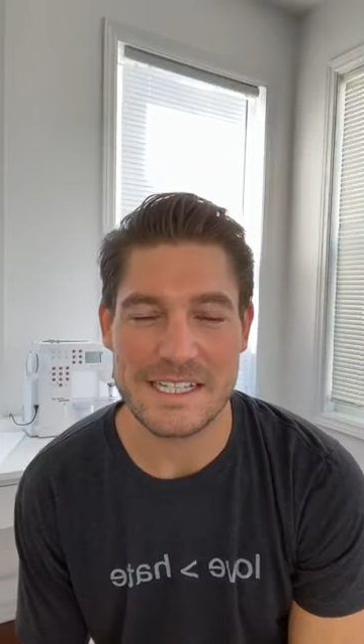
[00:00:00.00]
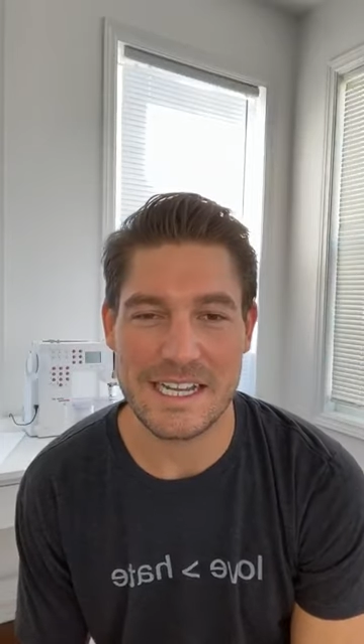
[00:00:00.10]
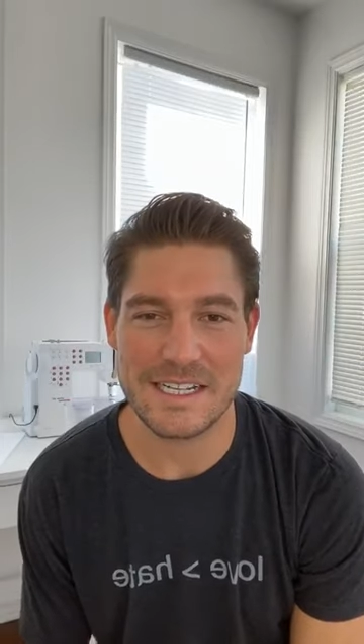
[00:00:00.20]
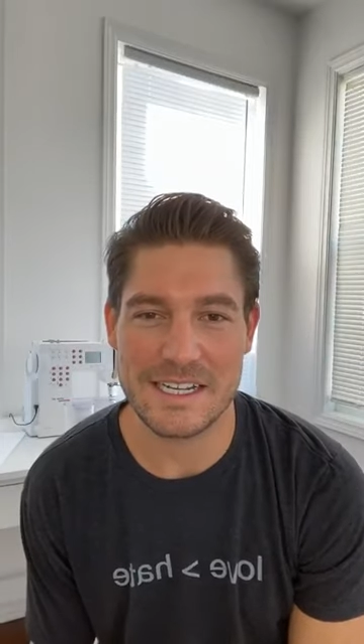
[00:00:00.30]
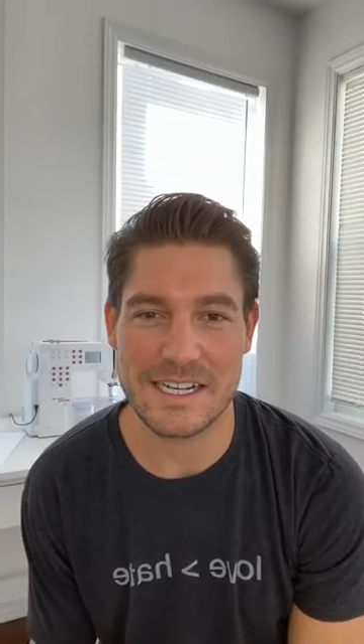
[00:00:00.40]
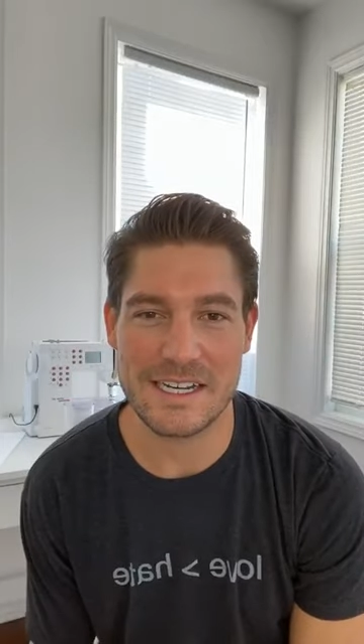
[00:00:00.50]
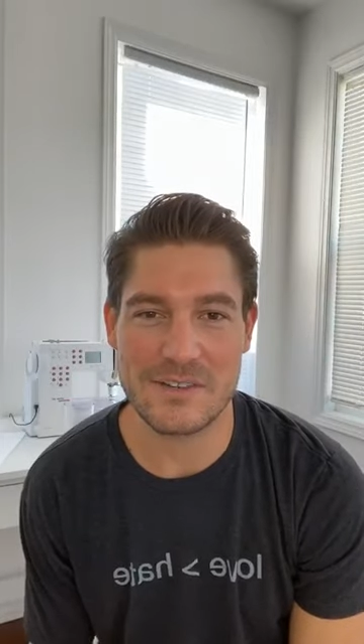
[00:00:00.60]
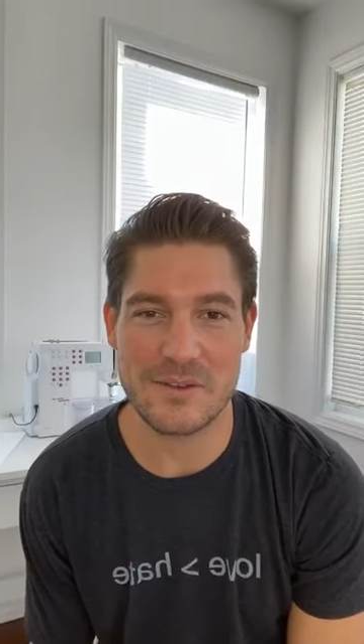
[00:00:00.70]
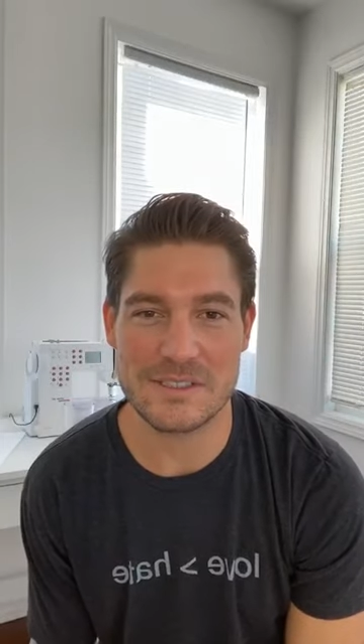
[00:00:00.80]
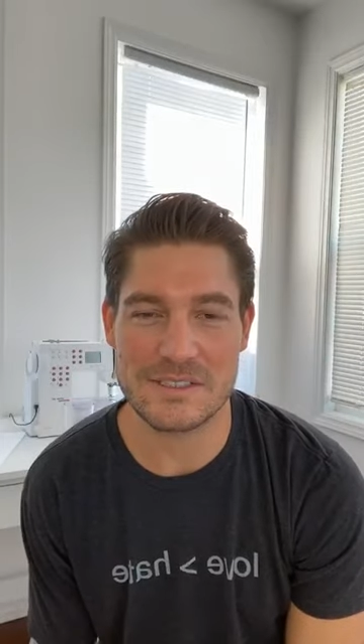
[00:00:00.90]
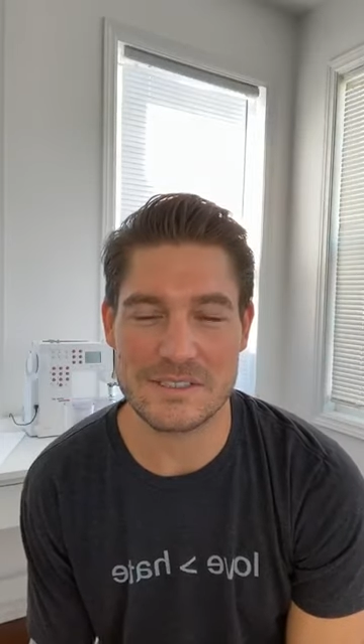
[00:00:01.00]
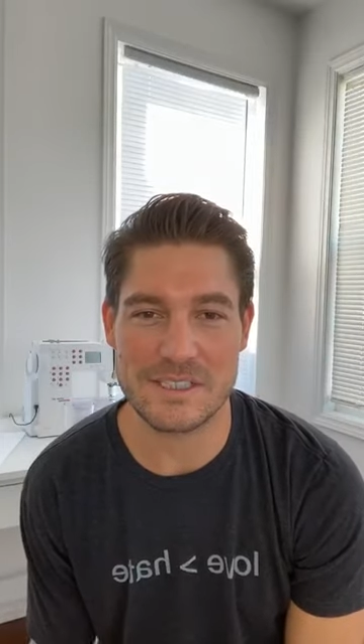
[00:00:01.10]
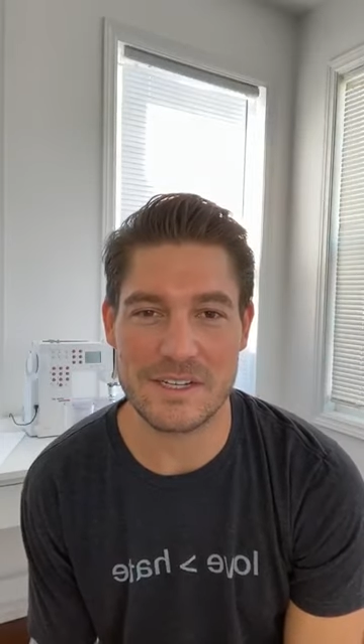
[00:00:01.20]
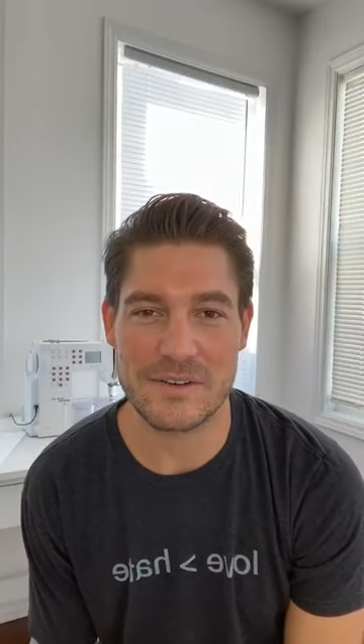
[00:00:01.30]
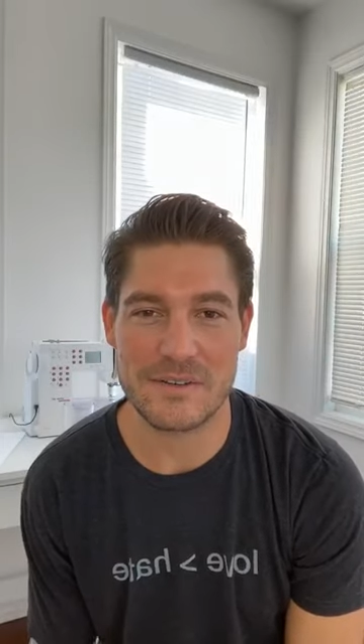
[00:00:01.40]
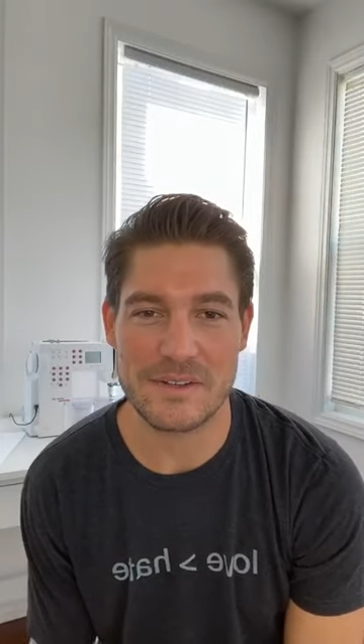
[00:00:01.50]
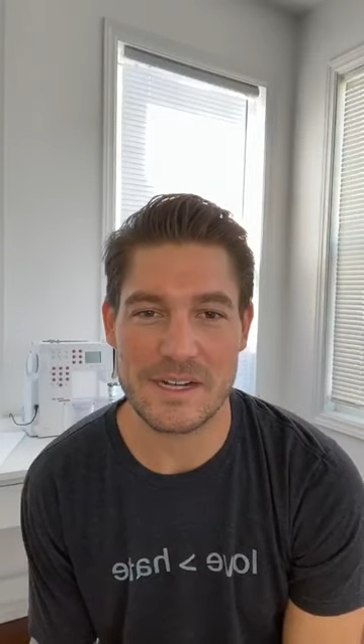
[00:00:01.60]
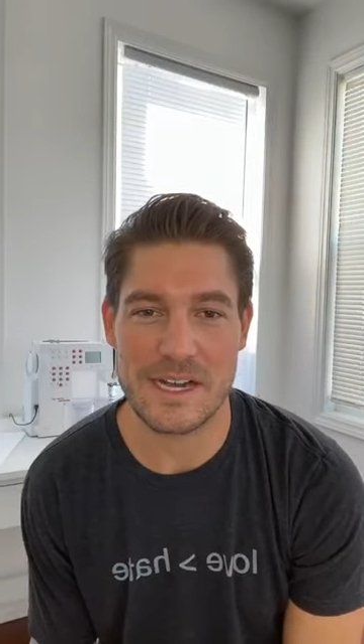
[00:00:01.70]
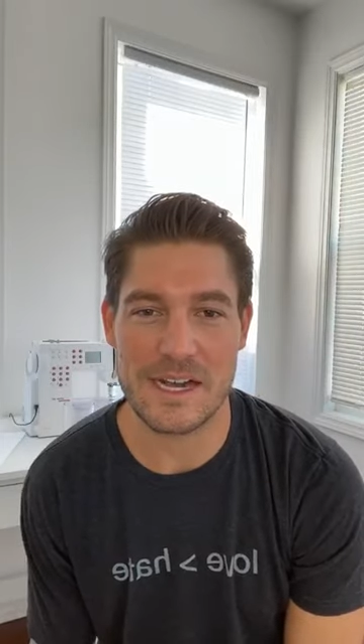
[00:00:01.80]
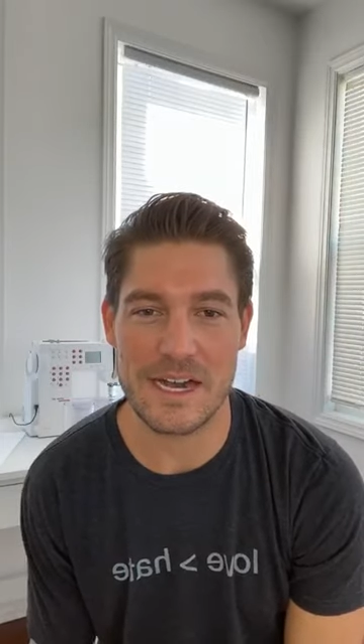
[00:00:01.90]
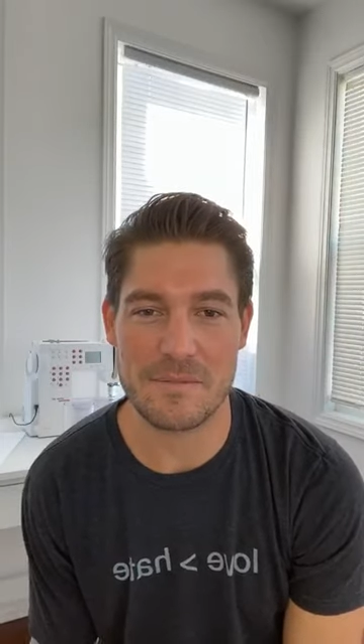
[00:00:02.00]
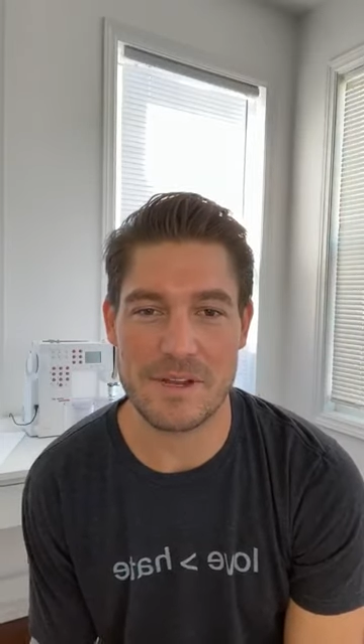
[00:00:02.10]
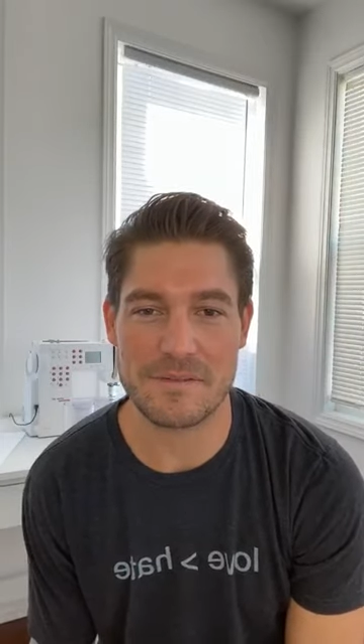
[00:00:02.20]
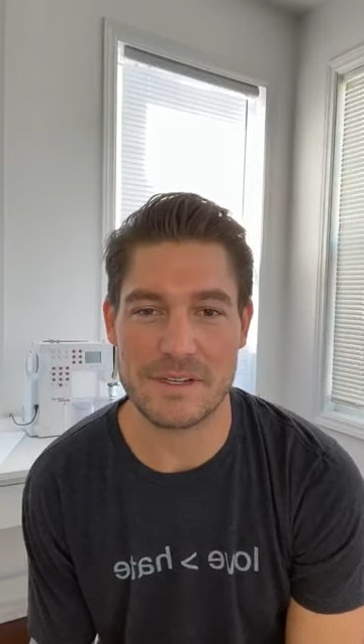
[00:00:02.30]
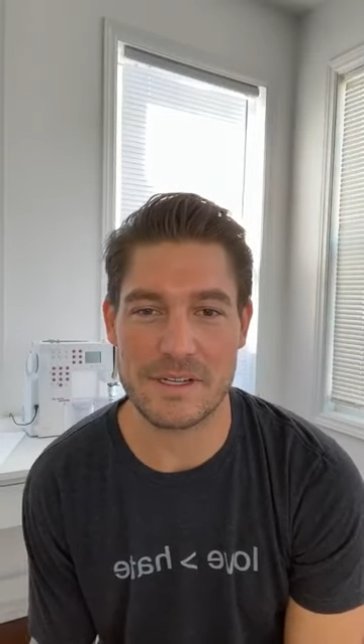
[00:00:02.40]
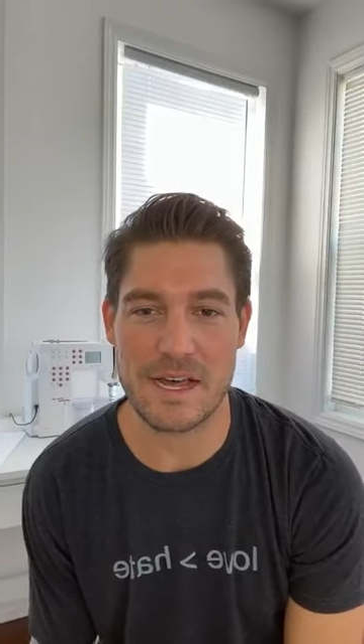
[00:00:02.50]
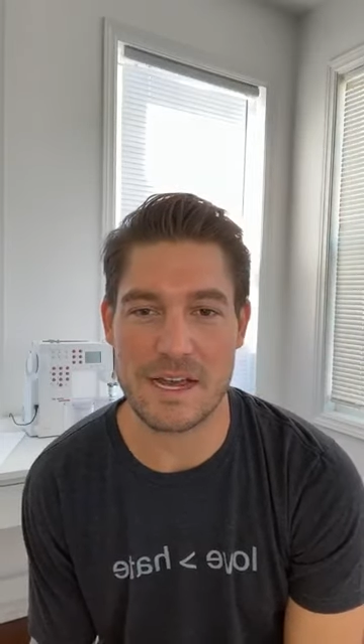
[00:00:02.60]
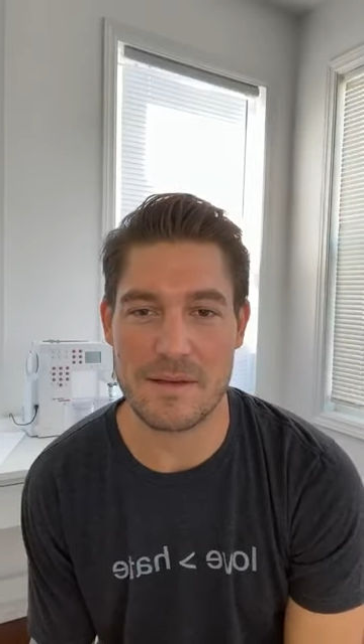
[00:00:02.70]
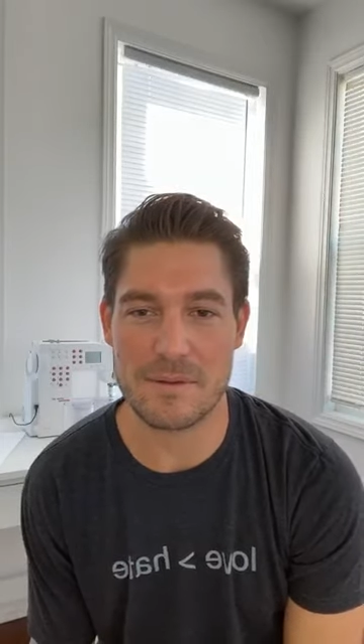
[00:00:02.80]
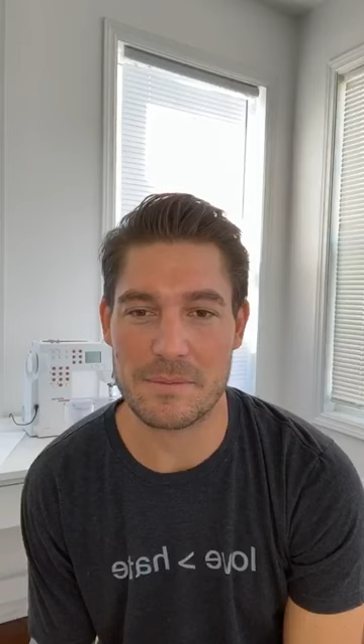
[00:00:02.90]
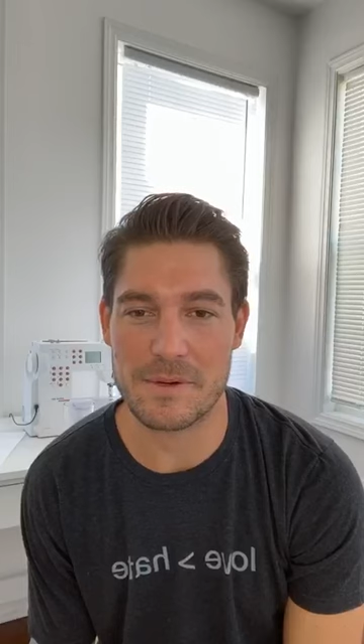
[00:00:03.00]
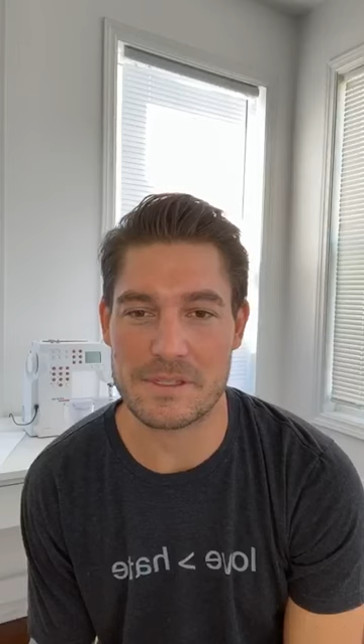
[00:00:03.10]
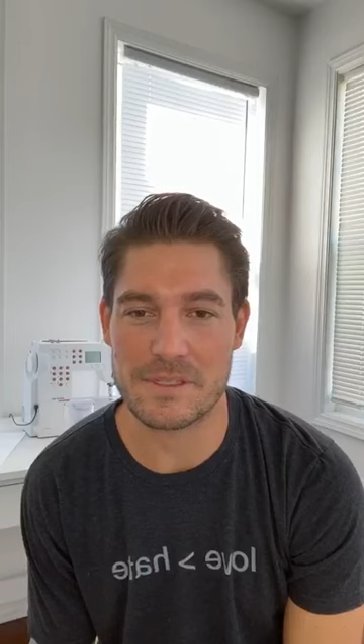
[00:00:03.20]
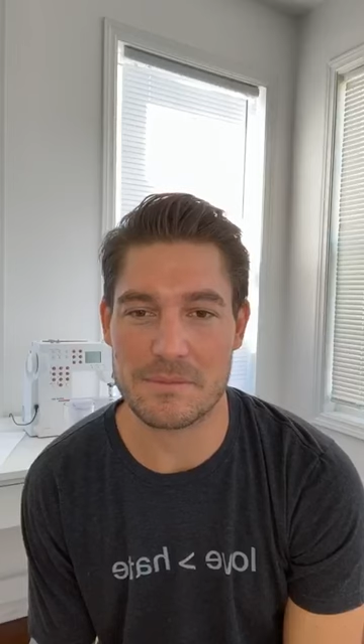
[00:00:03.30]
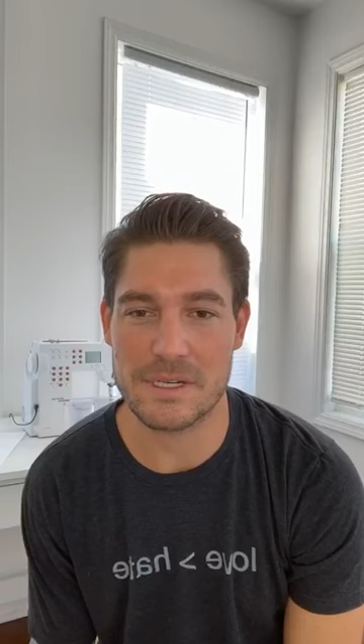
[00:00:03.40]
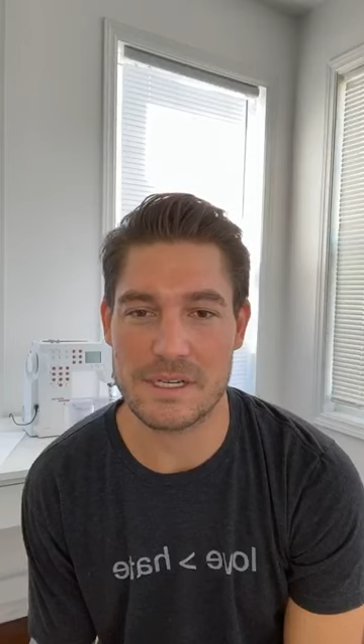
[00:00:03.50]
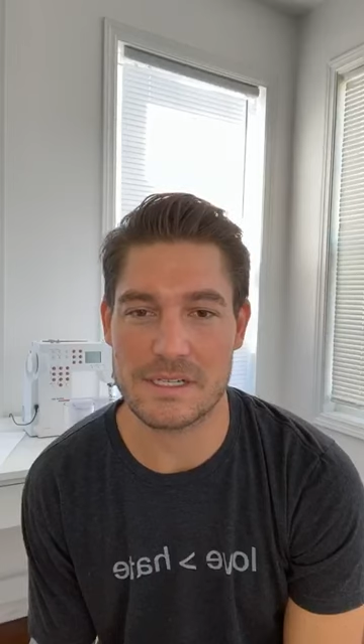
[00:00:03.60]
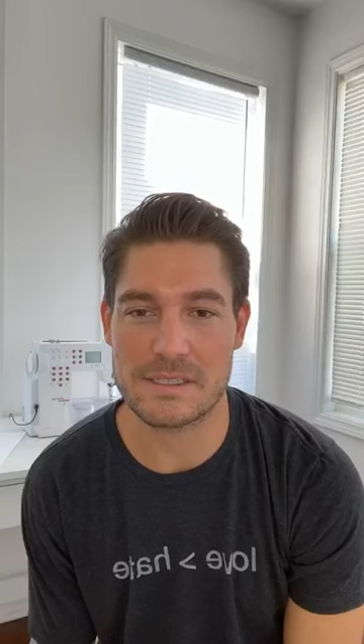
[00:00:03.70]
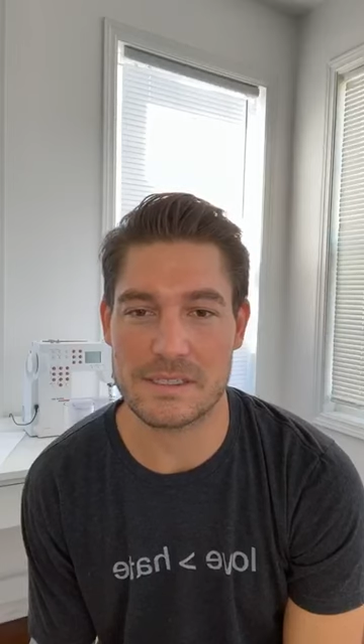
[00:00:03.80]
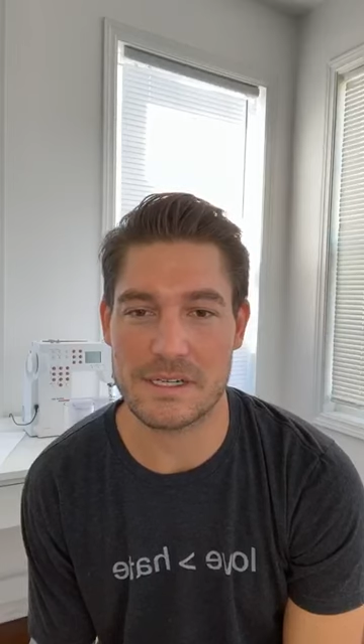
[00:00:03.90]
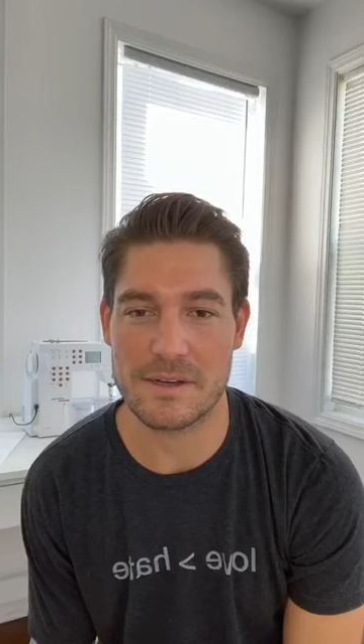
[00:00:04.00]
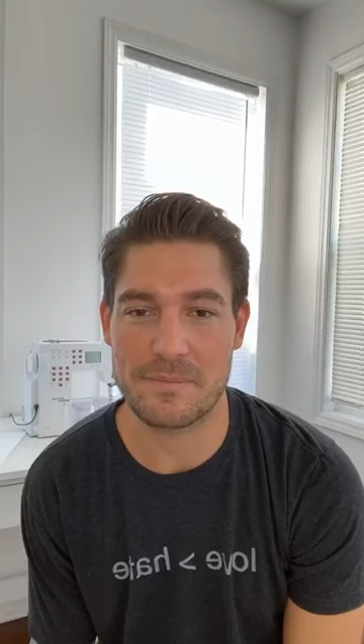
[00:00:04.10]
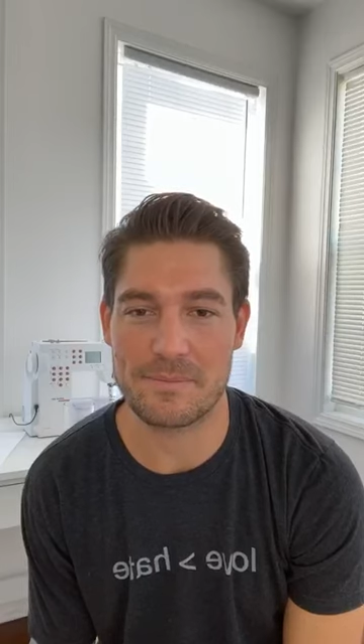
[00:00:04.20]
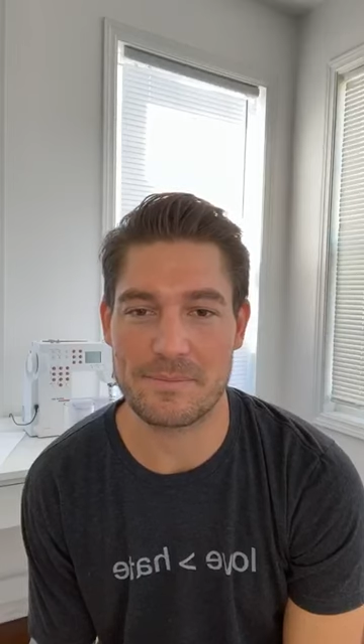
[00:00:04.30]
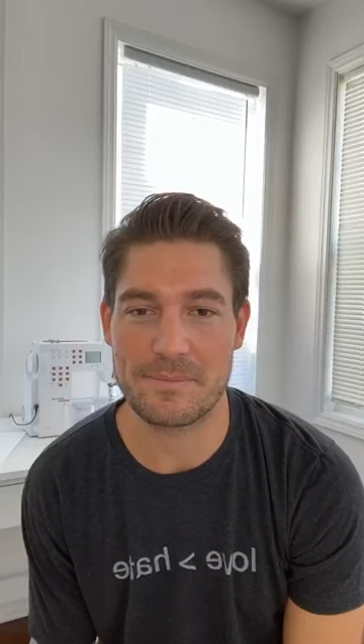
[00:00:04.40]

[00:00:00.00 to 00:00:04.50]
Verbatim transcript: And uh, once, you know, I, am definitely a lot happier person because um,